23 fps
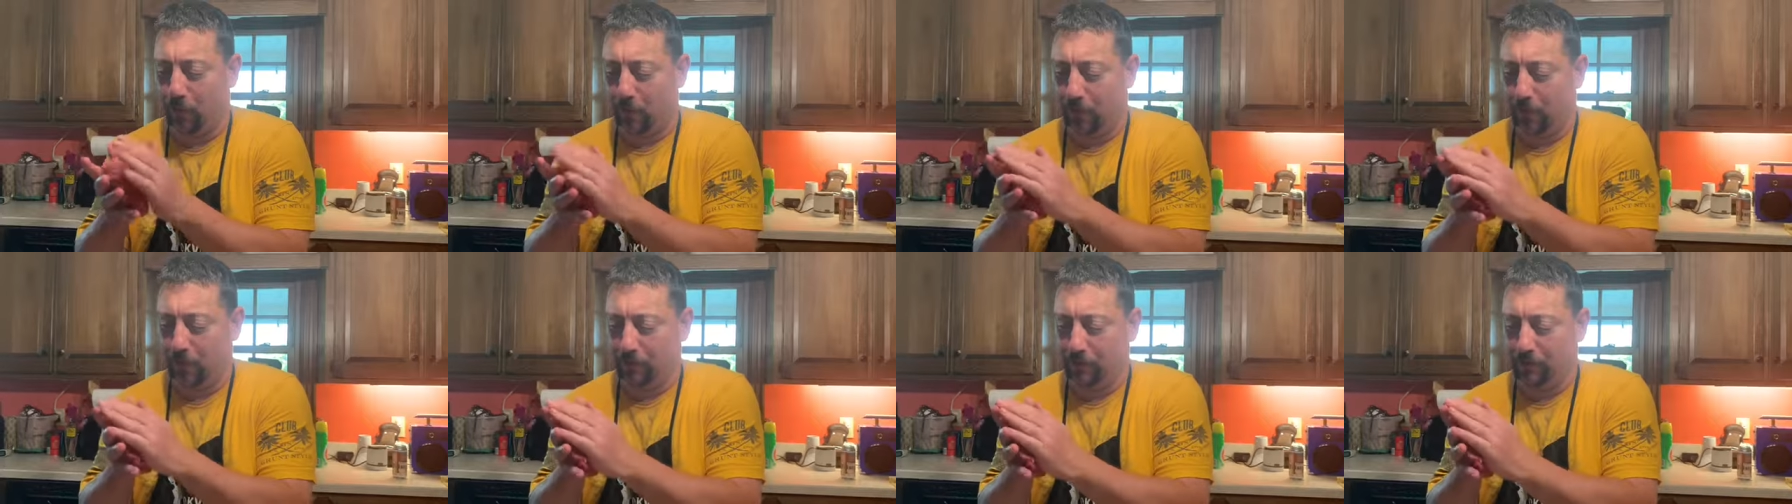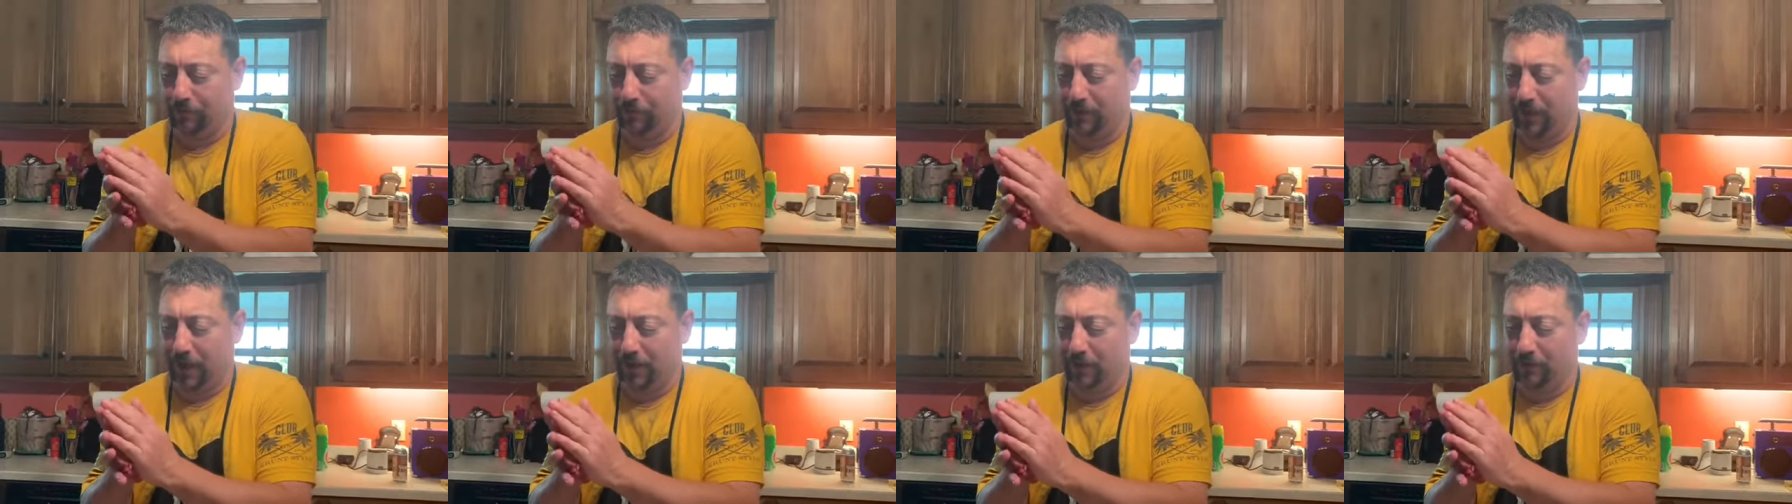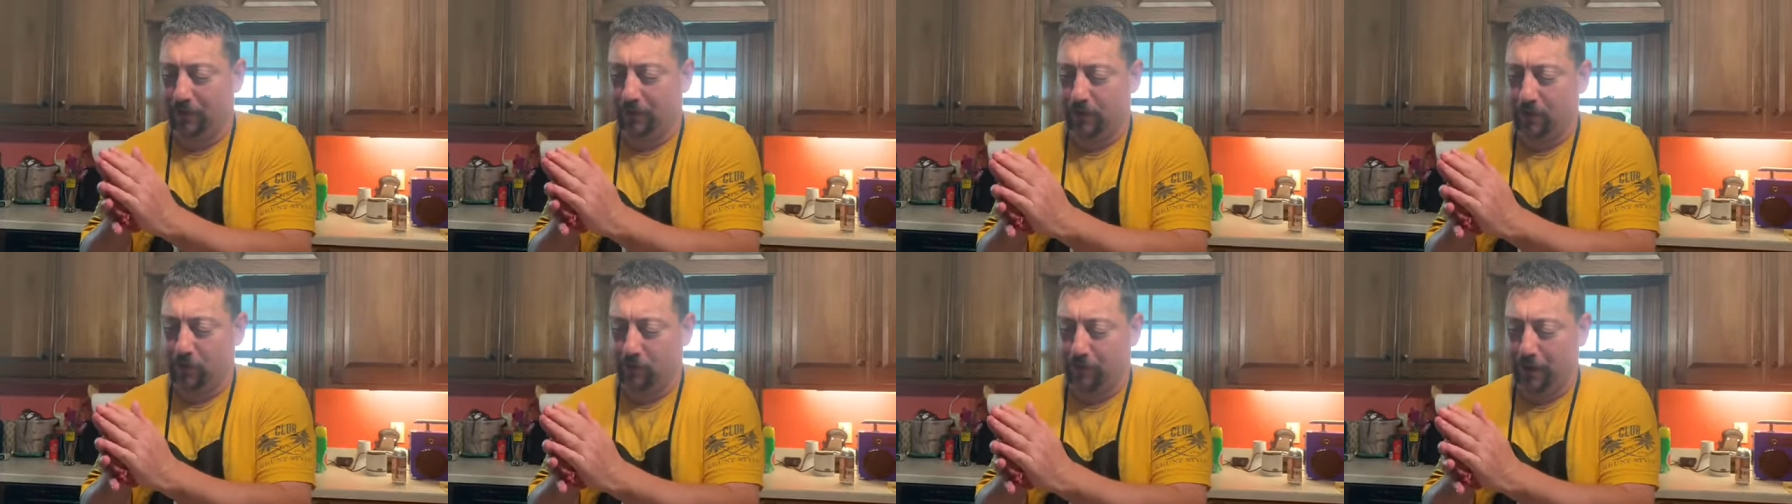of those
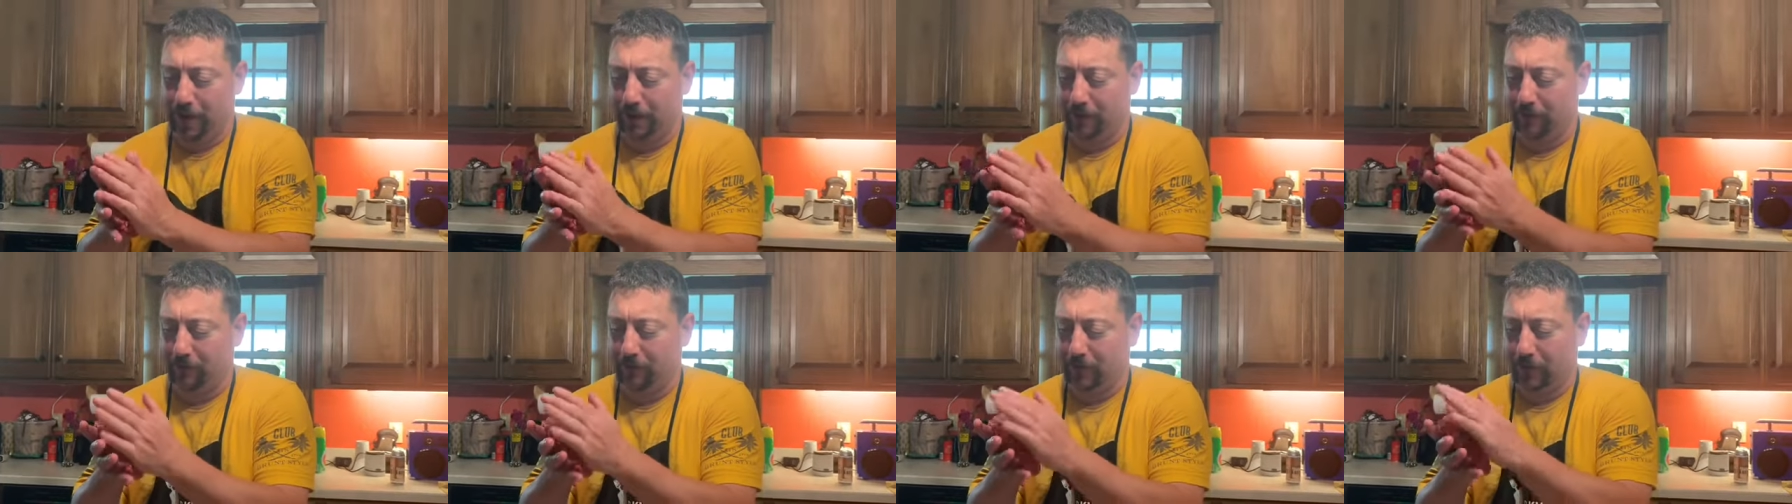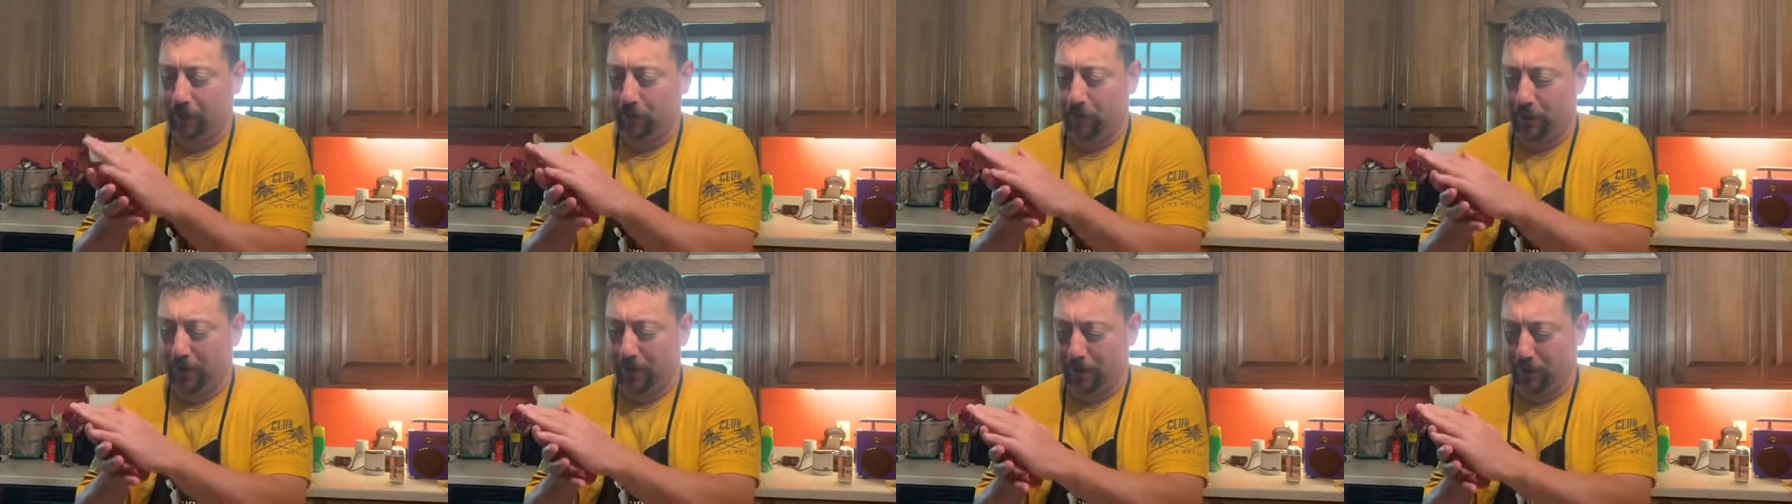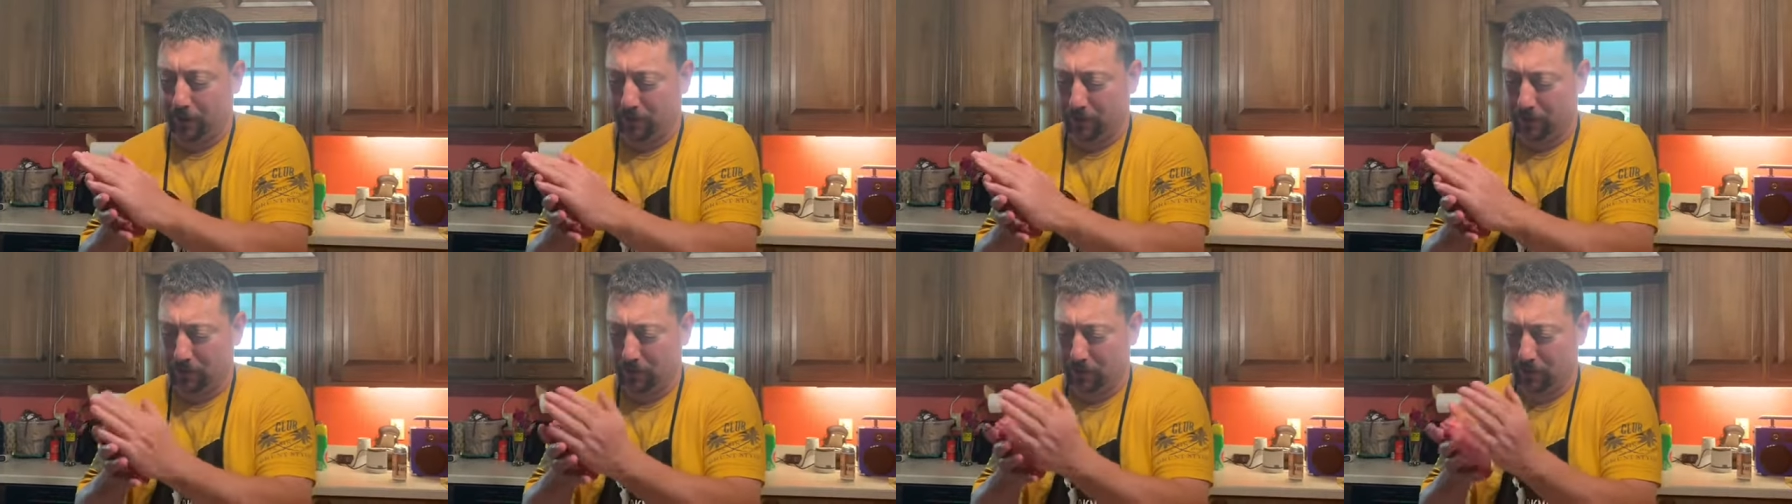fancy schmancy
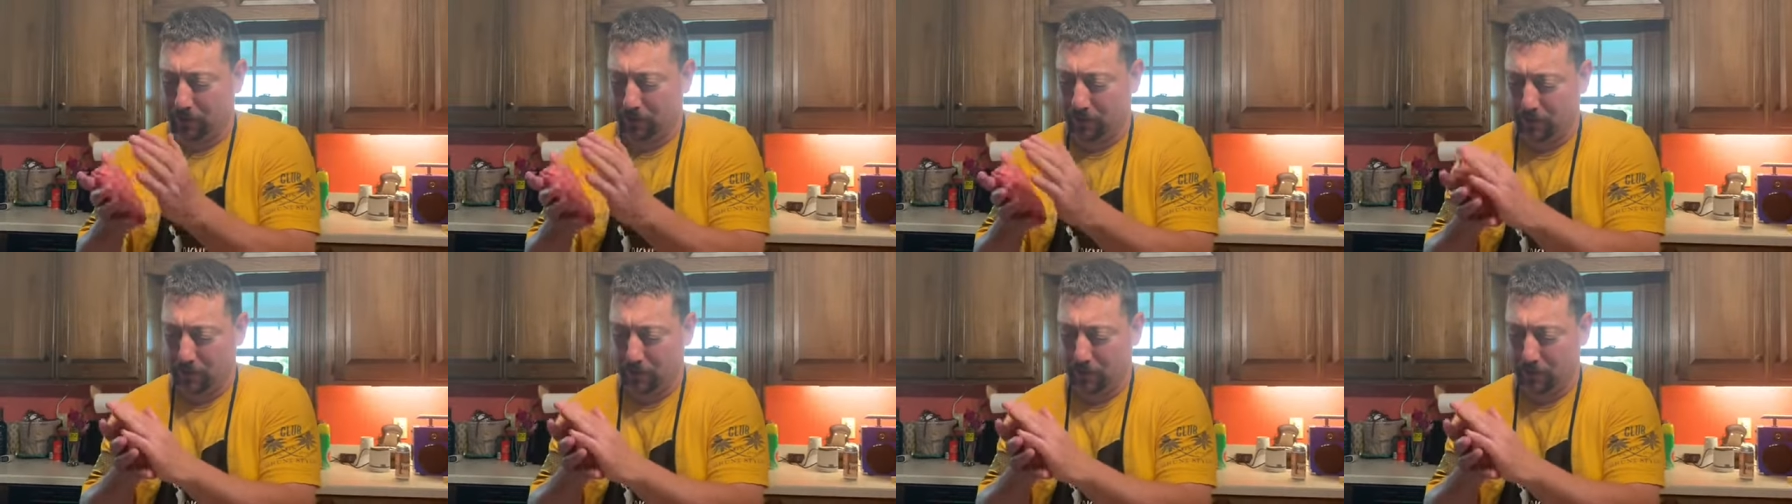grills.